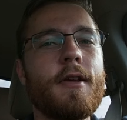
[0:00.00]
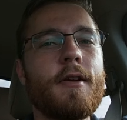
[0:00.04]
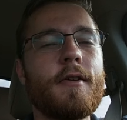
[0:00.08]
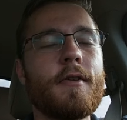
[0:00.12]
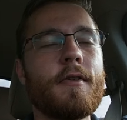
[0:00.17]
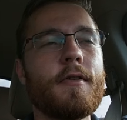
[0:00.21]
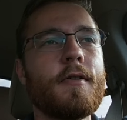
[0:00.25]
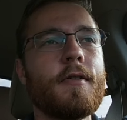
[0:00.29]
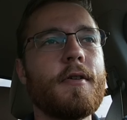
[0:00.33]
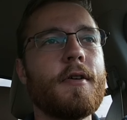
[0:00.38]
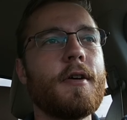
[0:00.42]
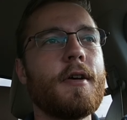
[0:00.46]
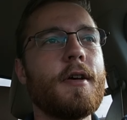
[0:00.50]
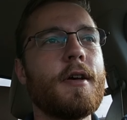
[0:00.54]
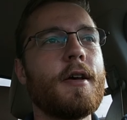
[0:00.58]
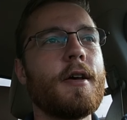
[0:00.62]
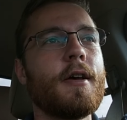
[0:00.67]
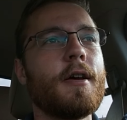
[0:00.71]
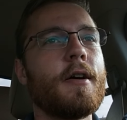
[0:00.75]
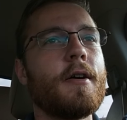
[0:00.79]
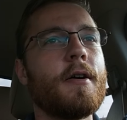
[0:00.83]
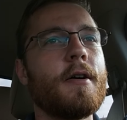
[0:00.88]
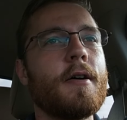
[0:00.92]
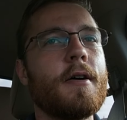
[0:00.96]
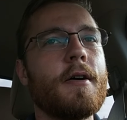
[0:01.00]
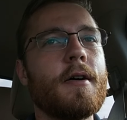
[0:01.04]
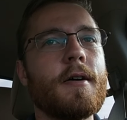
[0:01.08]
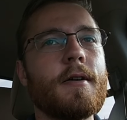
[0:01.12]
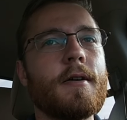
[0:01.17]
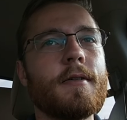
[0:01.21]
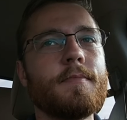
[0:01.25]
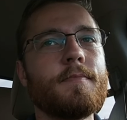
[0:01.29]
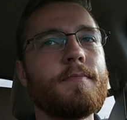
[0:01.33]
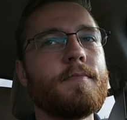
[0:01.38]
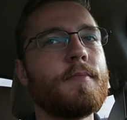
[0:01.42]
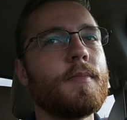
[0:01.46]
here,
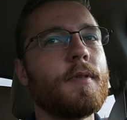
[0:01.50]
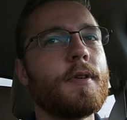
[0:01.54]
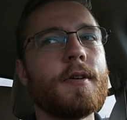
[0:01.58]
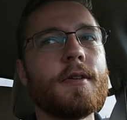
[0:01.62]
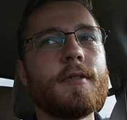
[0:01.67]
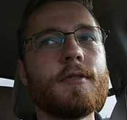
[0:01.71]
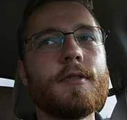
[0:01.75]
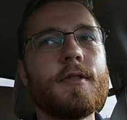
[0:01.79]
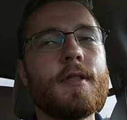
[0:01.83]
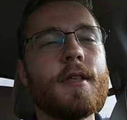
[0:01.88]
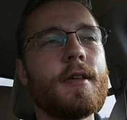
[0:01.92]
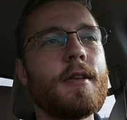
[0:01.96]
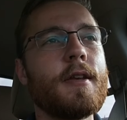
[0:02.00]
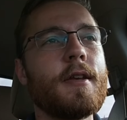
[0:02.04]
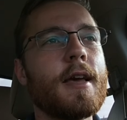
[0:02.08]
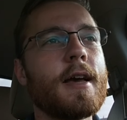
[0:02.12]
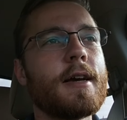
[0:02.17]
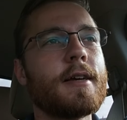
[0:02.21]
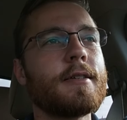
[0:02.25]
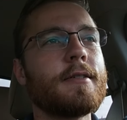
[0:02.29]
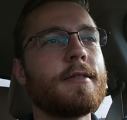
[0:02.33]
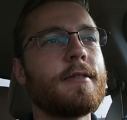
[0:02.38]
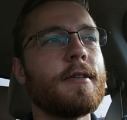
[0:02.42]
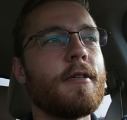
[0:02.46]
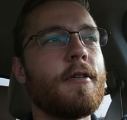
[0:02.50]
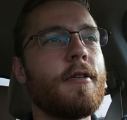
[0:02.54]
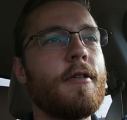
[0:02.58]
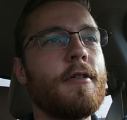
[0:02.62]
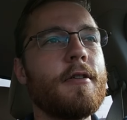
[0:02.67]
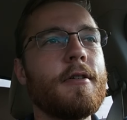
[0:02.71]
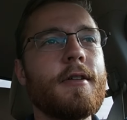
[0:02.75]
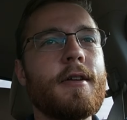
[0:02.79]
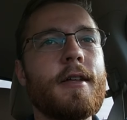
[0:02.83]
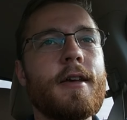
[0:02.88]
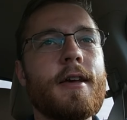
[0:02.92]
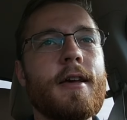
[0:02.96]
because the next
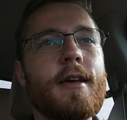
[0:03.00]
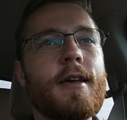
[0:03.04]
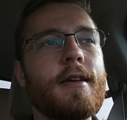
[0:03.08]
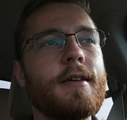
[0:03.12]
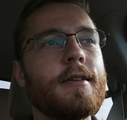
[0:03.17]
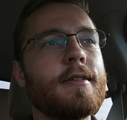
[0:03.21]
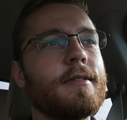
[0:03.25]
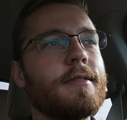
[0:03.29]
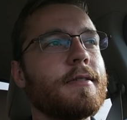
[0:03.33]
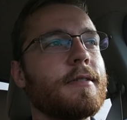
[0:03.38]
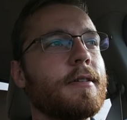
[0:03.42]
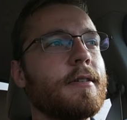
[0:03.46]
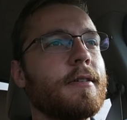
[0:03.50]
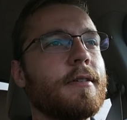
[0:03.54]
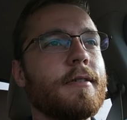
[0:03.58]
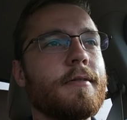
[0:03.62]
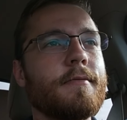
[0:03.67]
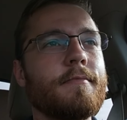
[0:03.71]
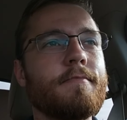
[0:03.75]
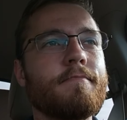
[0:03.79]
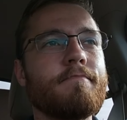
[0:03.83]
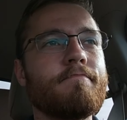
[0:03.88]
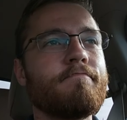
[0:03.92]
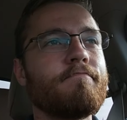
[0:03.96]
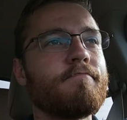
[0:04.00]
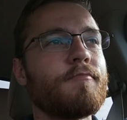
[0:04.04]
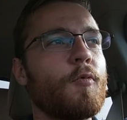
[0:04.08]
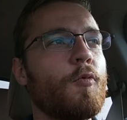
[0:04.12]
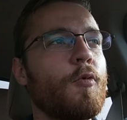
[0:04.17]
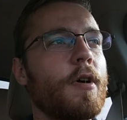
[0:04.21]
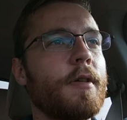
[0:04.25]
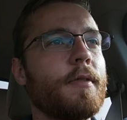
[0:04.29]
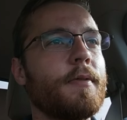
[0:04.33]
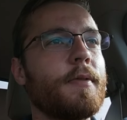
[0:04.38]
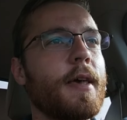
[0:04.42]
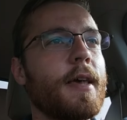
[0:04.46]
holiday is
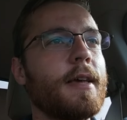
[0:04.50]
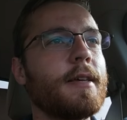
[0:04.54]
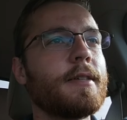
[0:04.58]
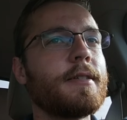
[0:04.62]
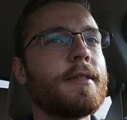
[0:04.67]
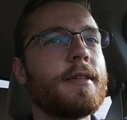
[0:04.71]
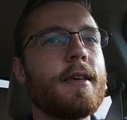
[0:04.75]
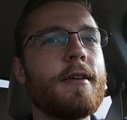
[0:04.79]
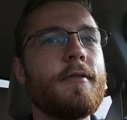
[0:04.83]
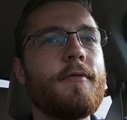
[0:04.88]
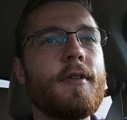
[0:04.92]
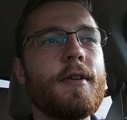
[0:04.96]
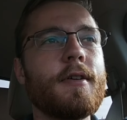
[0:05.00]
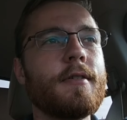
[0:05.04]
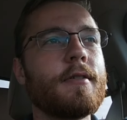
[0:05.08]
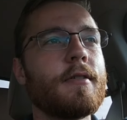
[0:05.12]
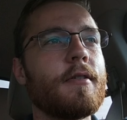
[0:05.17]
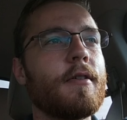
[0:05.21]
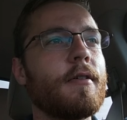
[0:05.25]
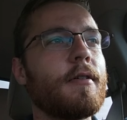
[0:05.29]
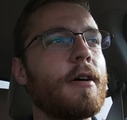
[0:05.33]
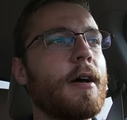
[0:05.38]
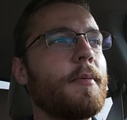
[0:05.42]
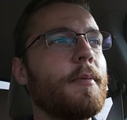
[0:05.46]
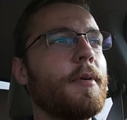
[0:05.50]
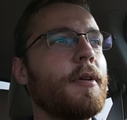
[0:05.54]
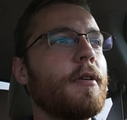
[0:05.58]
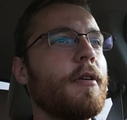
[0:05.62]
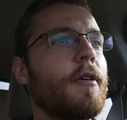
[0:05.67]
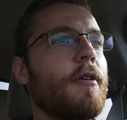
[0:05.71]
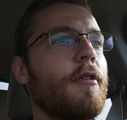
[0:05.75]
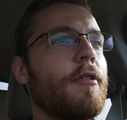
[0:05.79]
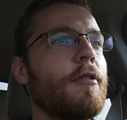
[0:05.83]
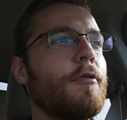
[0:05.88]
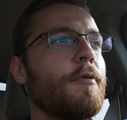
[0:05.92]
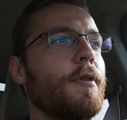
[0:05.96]
what, Thanksgiving? I mean,
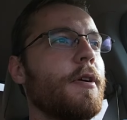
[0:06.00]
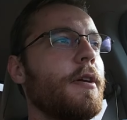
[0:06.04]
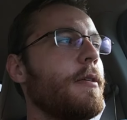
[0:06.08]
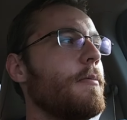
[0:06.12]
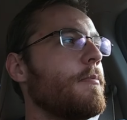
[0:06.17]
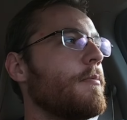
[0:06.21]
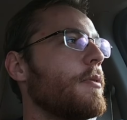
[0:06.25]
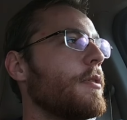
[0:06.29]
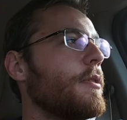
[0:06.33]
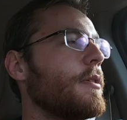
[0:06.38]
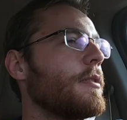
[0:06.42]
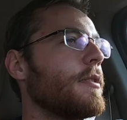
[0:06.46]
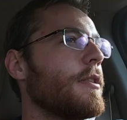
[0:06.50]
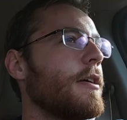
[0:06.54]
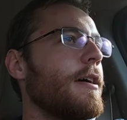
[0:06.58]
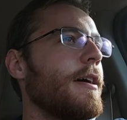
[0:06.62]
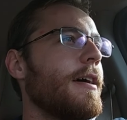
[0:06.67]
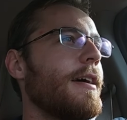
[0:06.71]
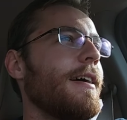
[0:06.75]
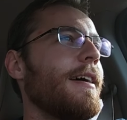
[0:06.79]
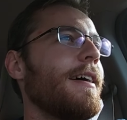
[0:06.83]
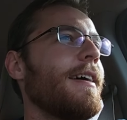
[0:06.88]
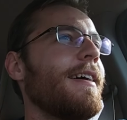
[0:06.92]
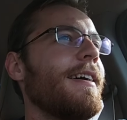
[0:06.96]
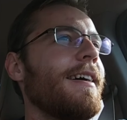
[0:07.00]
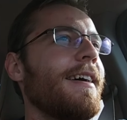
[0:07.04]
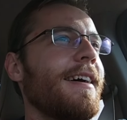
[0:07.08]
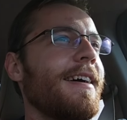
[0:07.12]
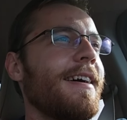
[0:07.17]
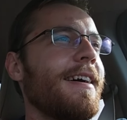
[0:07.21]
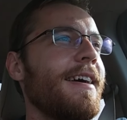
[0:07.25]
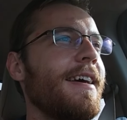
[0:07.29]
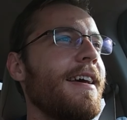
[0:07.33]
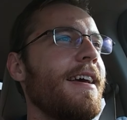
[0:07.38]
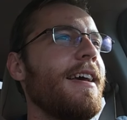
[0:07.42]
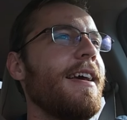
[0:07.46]
Halloween. But
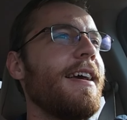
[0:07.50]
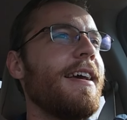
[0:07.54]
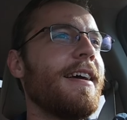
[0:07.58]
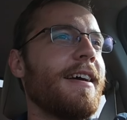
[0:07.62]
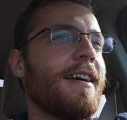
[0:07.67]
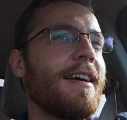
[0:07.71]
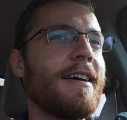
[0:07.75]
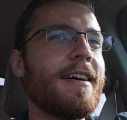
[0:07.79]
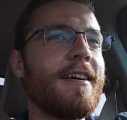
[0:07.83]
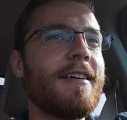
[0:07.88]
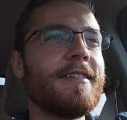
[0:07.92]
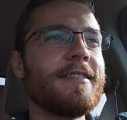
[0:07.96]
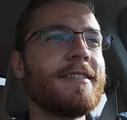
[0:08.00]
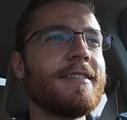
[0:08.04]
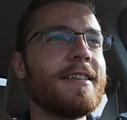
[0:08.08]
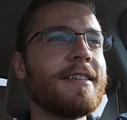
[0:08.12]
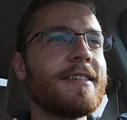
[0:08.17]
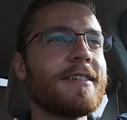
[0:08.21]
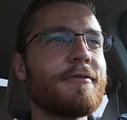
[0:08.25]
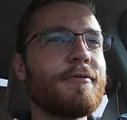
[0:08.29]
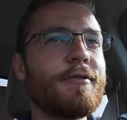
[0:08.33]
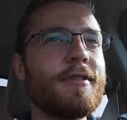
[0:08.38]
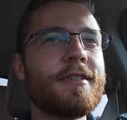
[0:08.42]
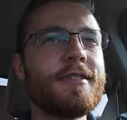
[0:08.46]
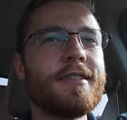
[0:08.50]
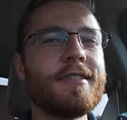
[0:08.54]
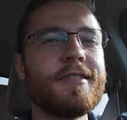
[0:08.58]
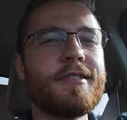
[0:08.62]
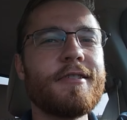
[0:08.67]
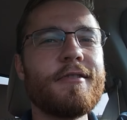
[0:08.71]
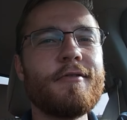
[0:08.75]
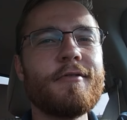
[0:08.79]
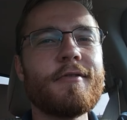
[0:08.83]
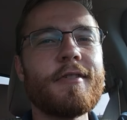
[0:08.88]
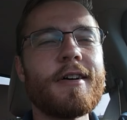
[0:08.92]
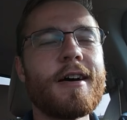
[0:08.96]
us as
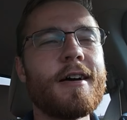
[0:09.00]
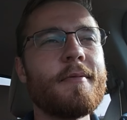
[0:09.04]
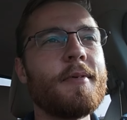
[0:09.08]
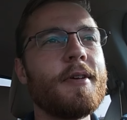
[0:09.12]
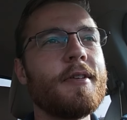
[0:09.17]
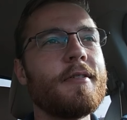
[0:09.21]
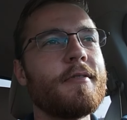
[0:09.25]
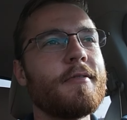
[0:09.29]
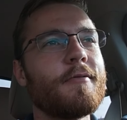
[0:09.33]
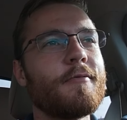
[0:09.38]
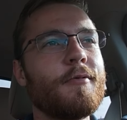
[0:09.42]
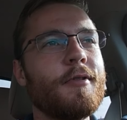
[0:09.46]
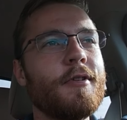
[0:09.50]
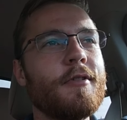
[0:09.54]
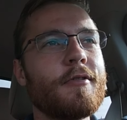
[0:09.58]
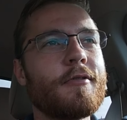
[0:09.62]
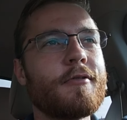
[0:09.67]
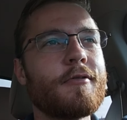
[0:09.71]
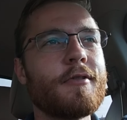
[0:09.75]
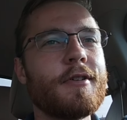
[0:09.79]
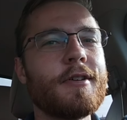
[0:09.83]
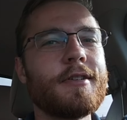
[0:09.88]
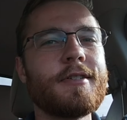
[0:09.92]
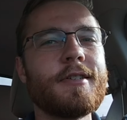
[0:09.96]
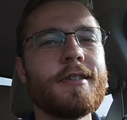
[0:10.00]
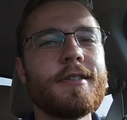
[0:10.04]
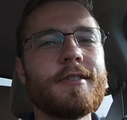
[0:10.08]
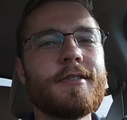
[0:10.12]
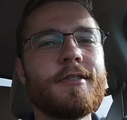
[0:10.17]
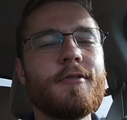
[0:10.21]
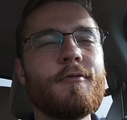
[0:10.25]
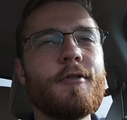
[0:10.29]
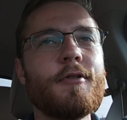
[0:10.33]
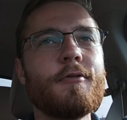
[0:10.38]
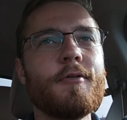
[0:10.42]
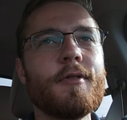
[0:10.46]
Christians, real
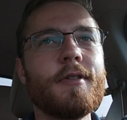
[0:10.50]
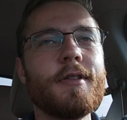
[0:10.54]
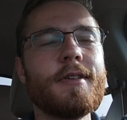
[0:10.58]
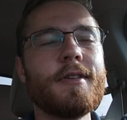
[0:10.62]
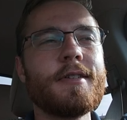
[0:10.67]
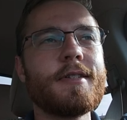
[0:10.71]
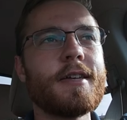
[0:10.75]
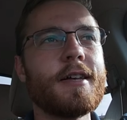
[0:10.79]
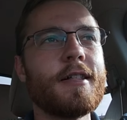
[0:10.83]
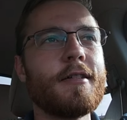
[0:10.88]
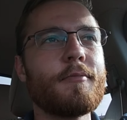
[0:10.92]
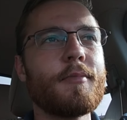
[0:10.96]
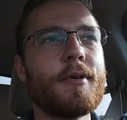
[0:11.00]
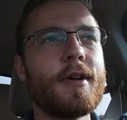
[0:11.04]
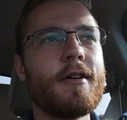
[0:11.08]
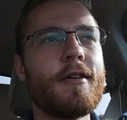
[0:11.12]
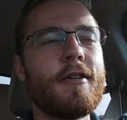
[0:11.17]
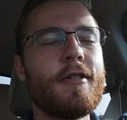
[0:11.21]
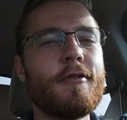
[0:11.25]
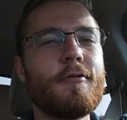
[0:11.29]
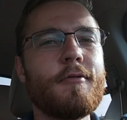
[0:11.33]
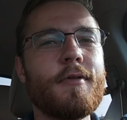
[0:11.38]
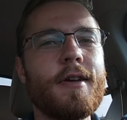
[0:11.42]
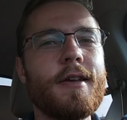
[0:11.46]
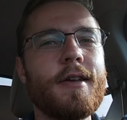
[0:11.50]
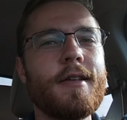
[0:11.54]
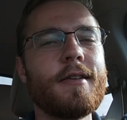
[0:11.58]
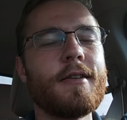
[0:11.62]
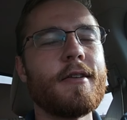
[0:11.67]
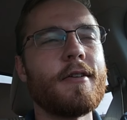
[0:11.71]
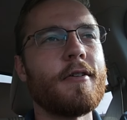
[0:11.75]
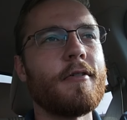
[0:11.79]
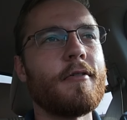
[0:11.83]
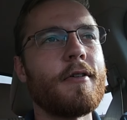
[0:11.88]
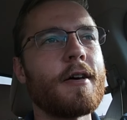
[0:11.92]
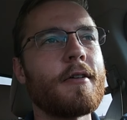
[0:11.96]
Christians, do we really celebrate Halloween?
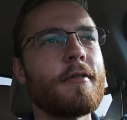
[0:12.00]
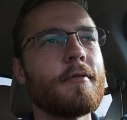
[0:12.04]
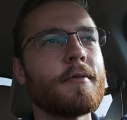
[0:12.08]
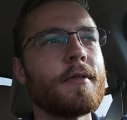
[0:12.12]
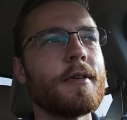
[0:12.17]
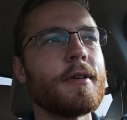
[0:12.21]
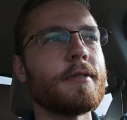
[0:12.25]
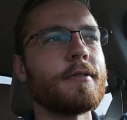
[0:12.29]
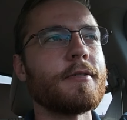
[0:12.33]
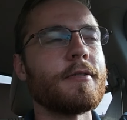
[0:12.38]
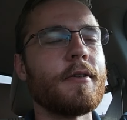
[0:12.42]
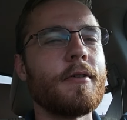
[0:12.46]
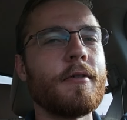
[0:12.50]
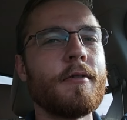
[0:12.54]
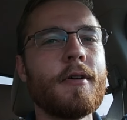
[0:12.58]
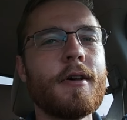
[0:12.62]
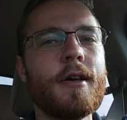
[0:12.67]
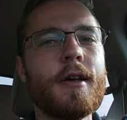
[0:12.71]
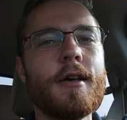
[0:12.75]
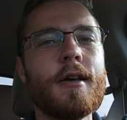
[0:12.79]
No, I don't think so.